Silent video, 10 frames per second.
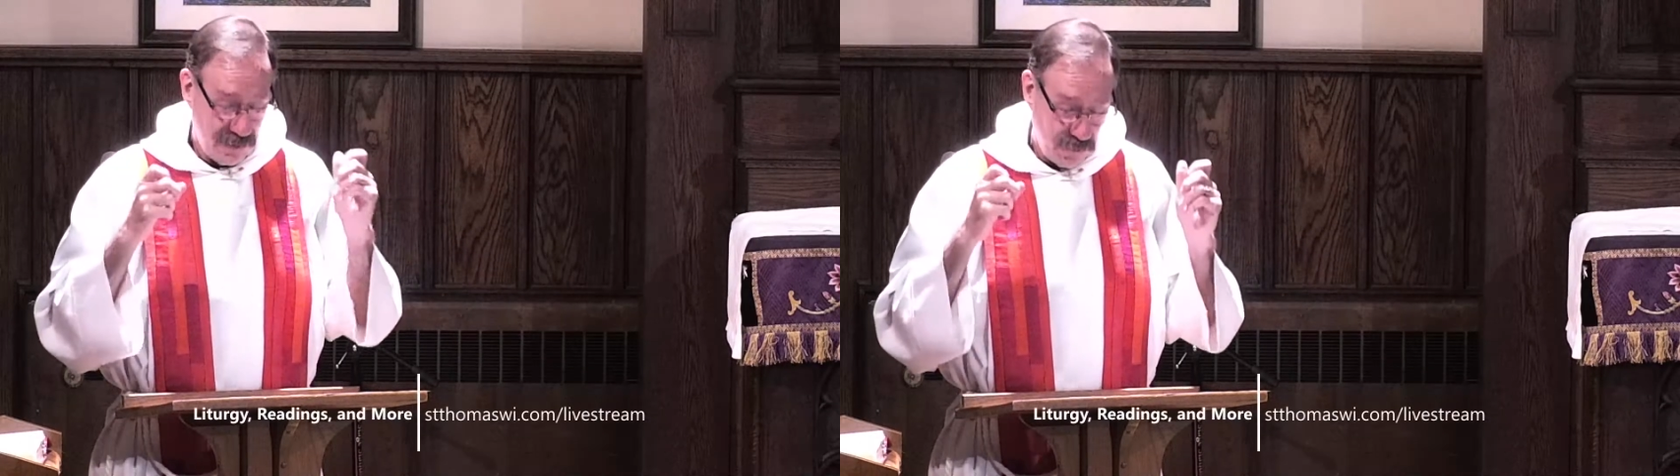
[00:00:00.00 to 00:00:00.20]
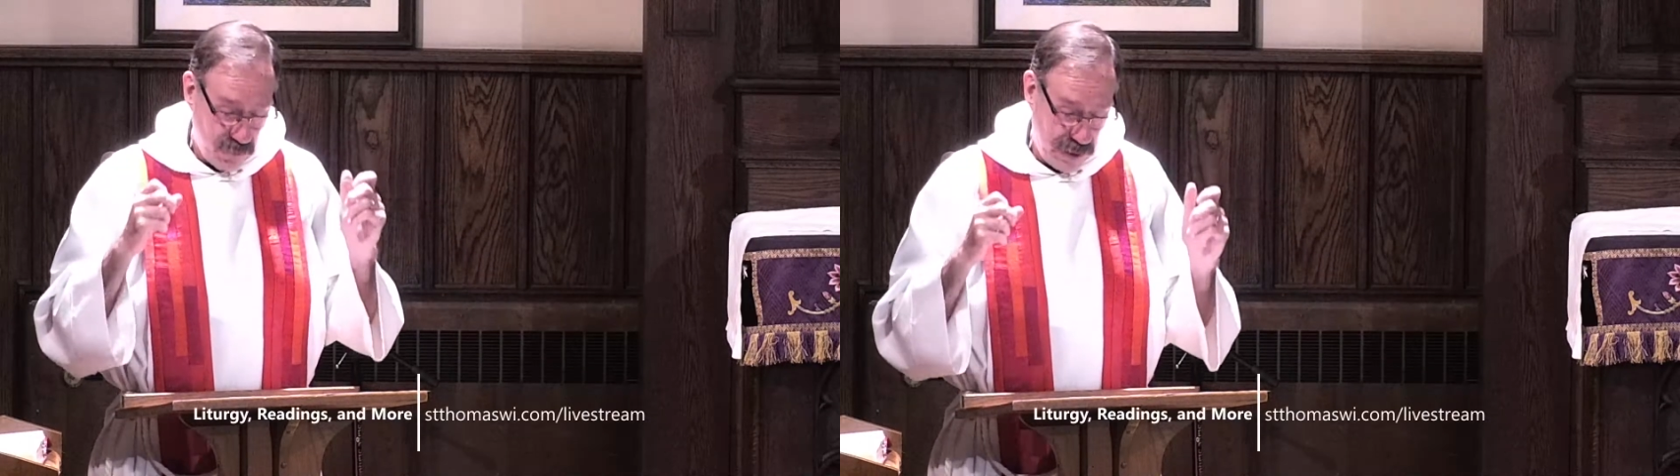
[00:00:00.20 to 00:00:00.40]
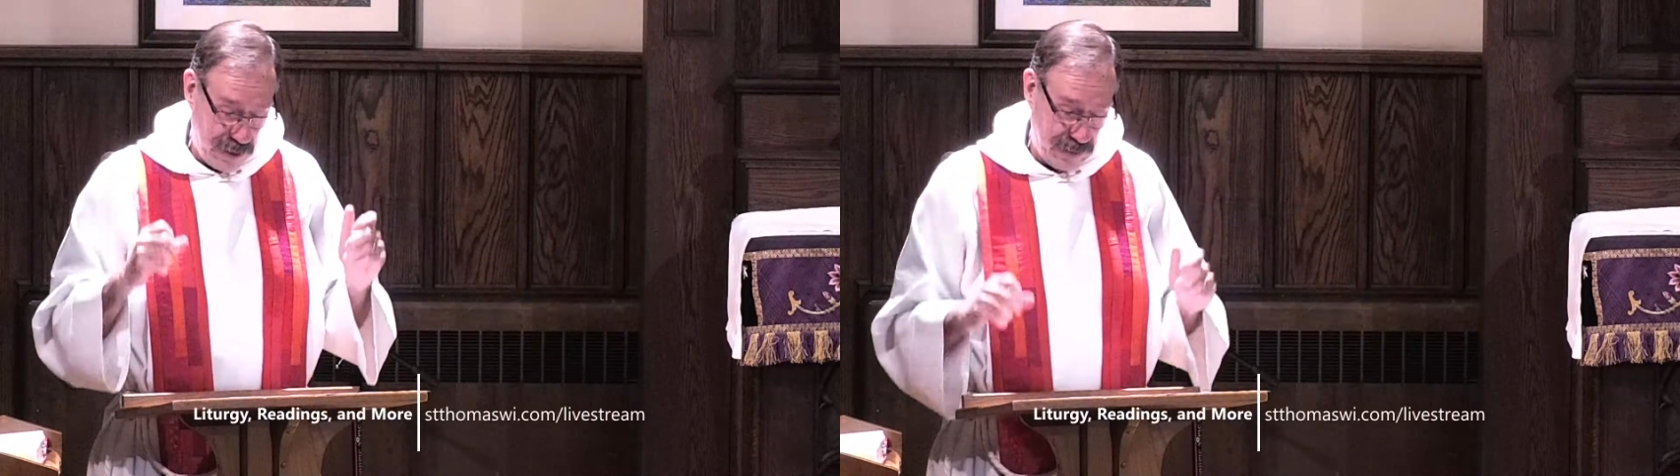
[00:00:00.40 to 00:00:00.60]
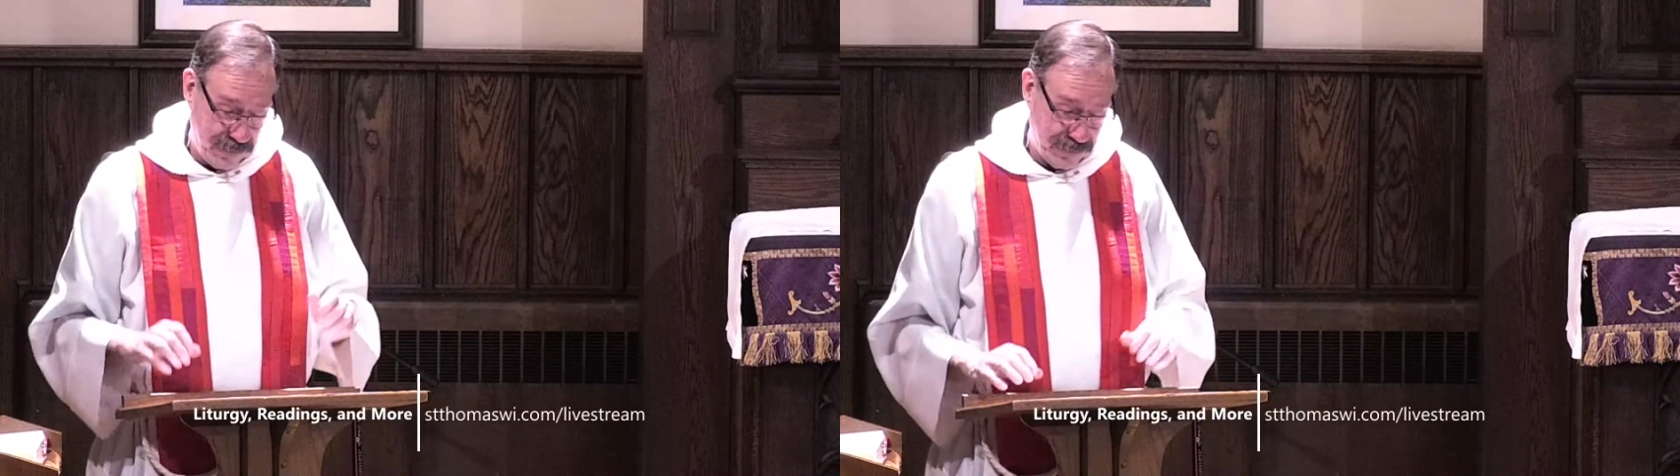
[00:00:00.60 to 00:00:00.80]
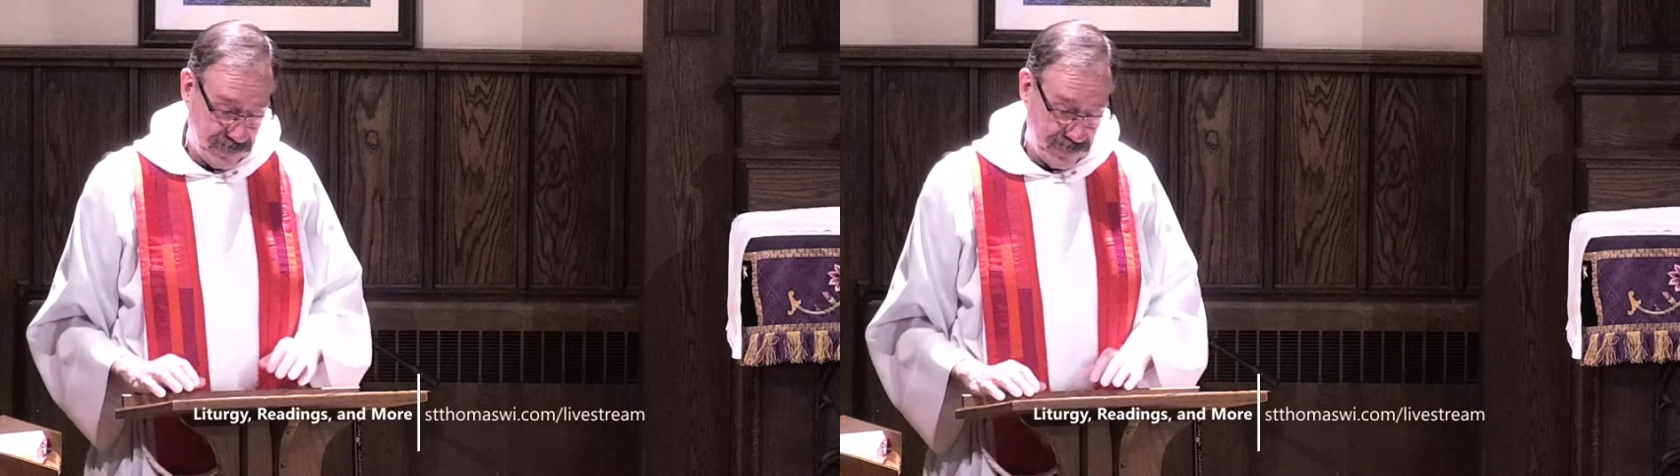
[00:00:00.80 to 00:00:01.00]
We.
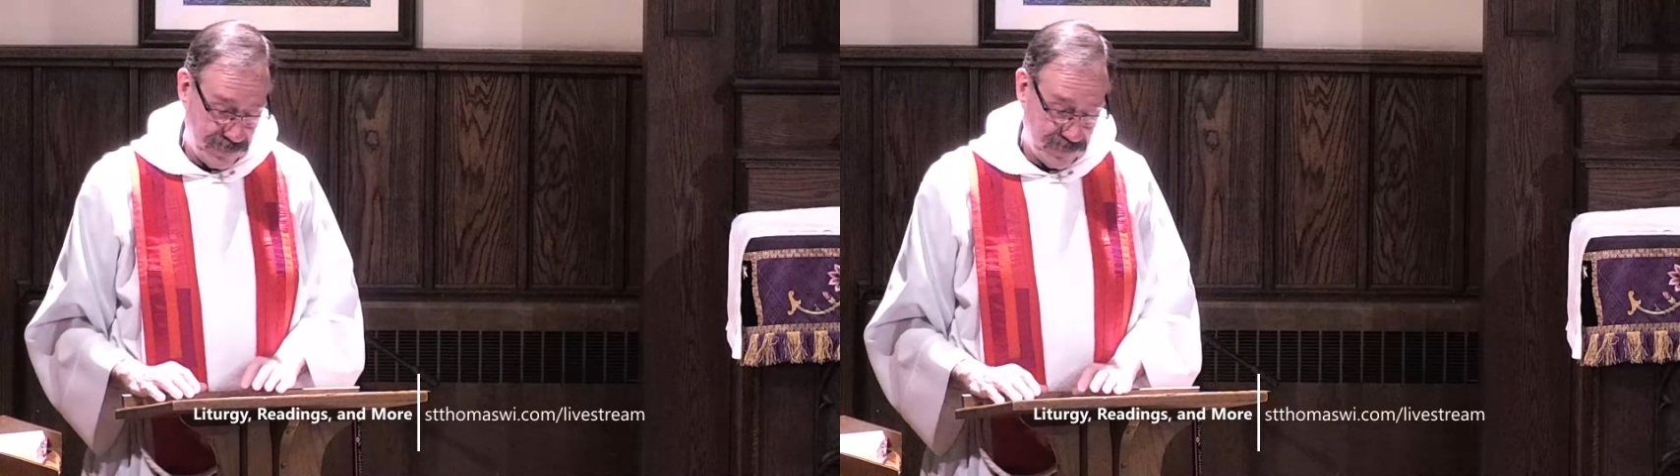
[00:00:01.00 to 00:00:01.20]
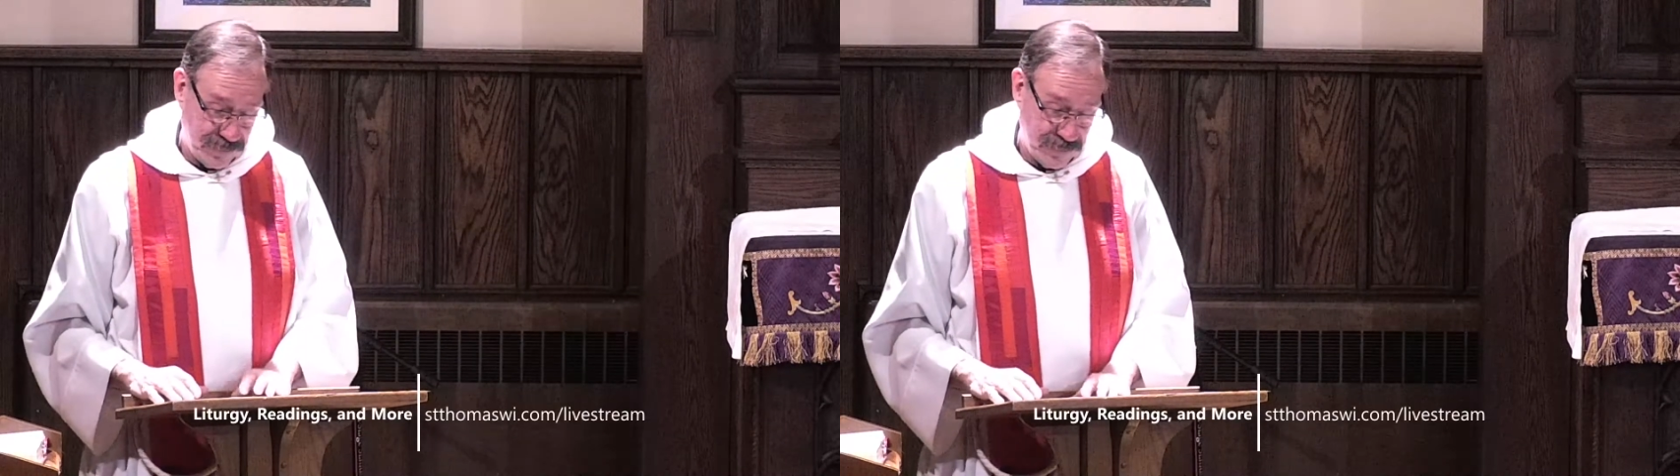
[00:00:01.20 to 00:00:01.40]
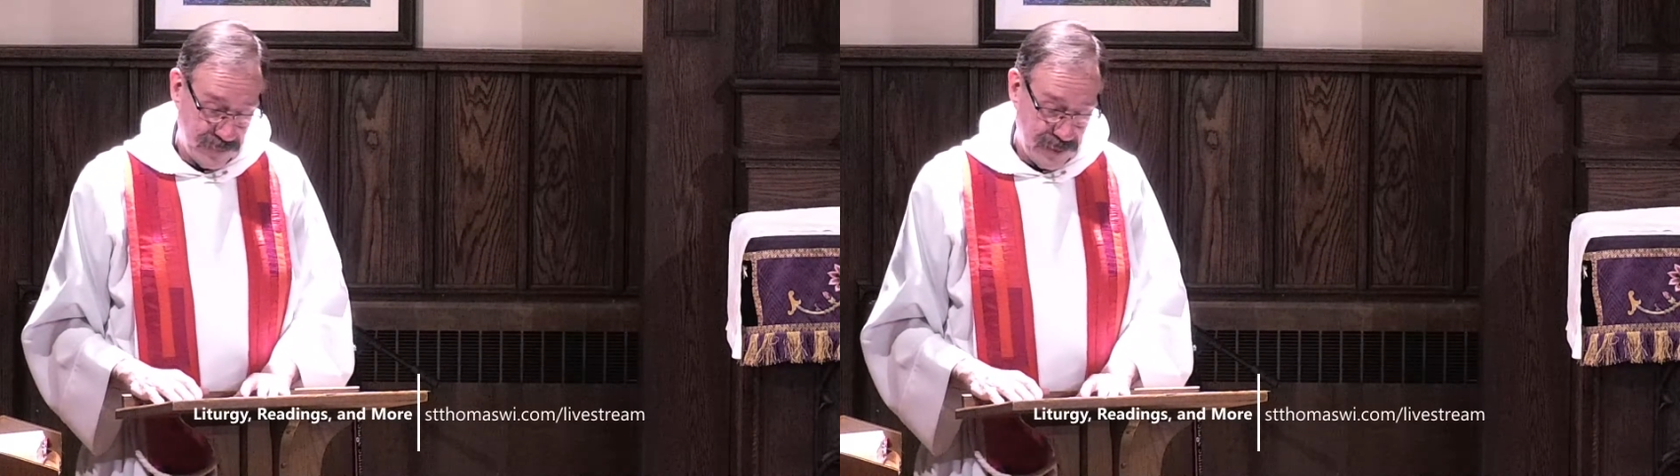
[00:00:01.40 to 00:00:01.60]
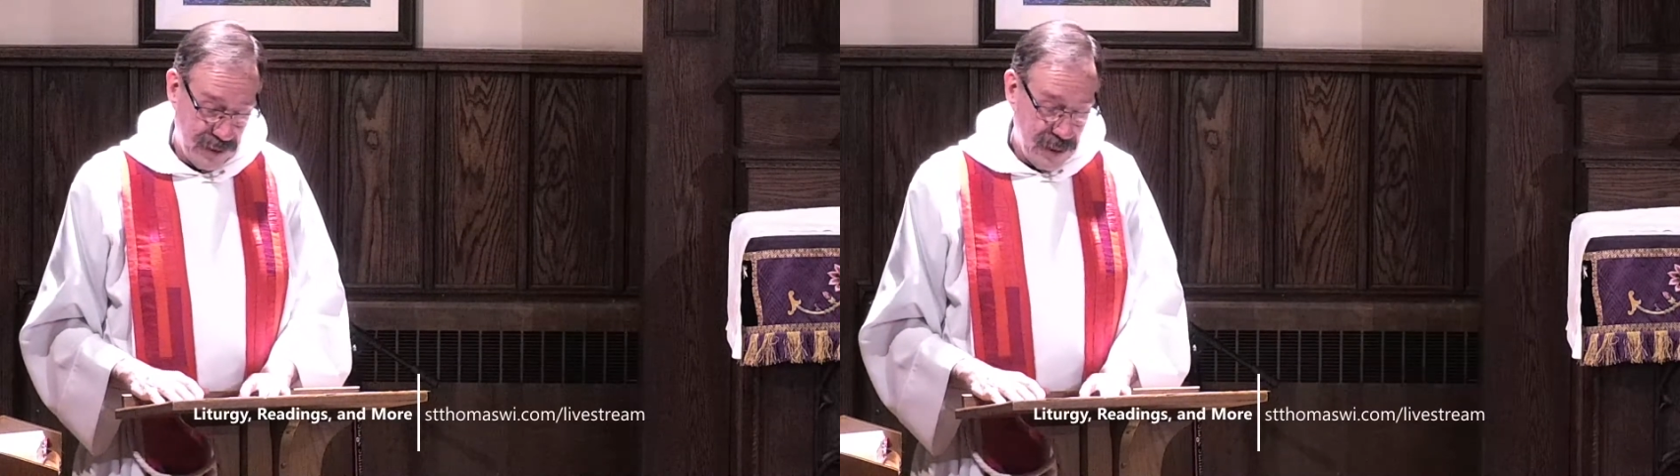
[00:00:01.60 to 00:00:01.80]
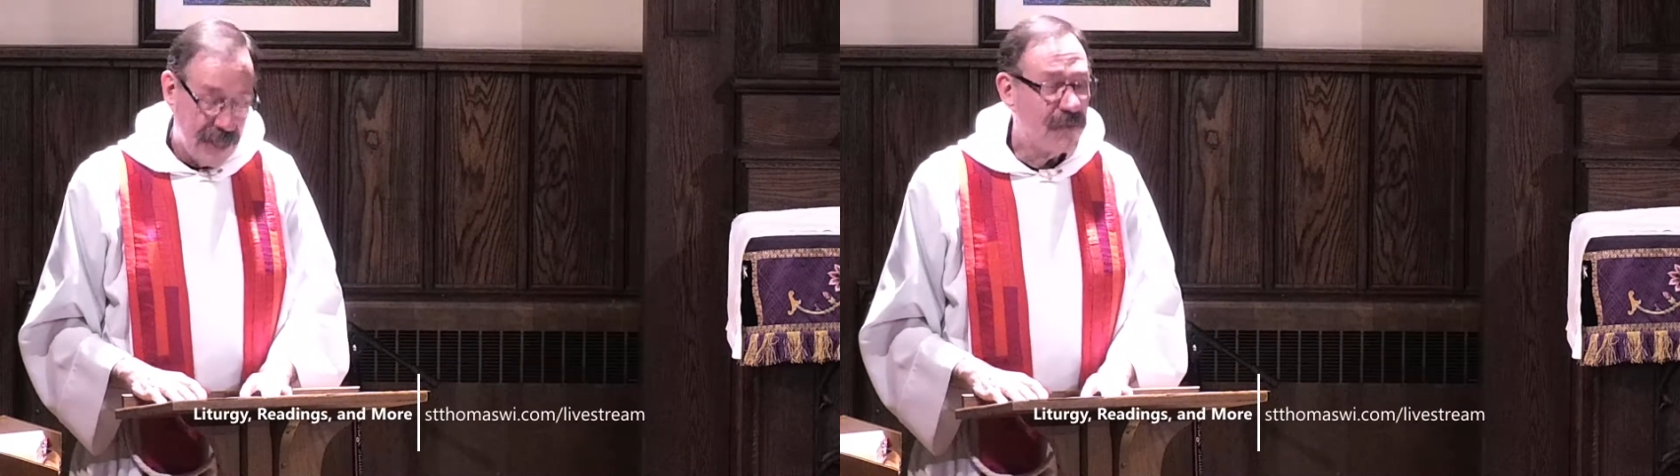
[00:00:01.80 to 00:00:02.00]
And